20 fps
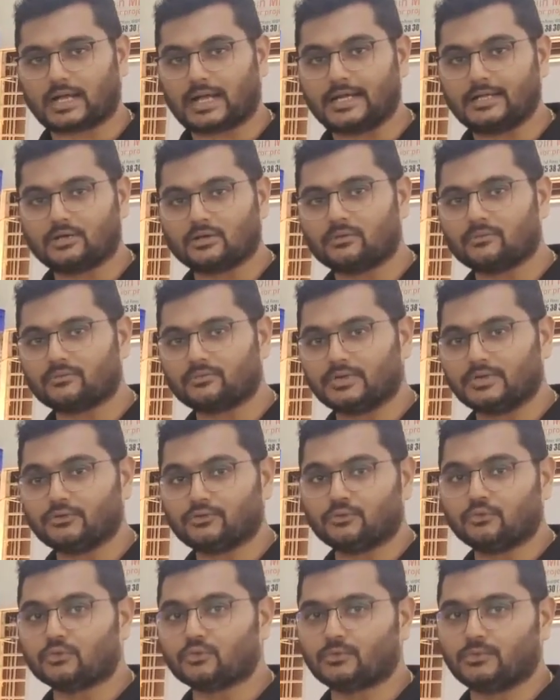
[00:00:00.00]
kind of
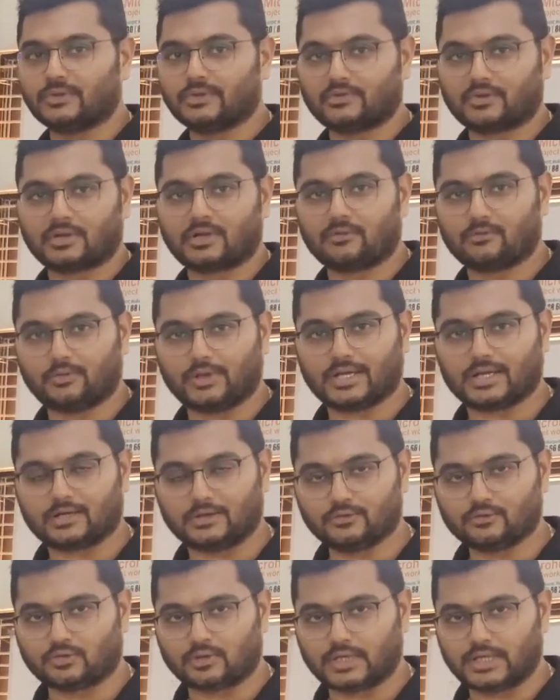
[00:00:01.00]
issues we are
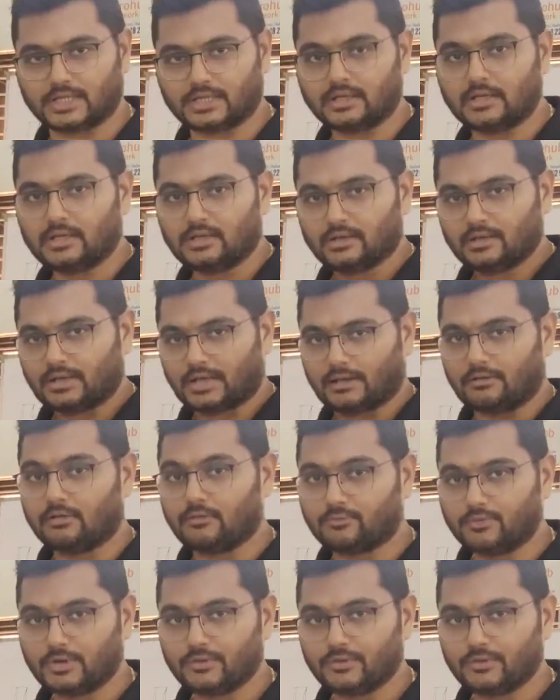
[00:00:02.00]
resolving, I will